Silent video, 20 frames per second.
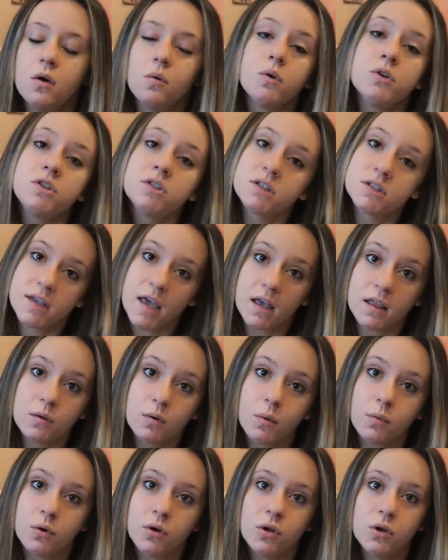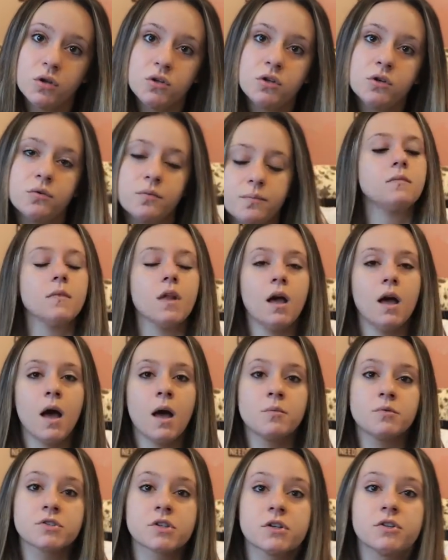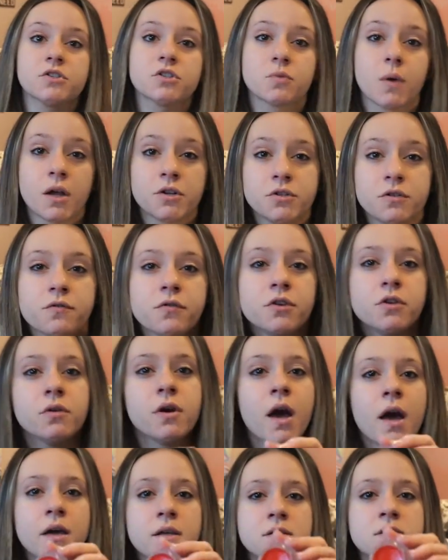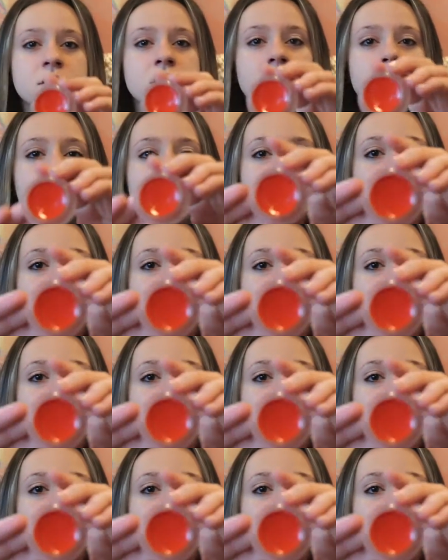Which is exactly what we're going to do. I'm just going to swatch it for you guys.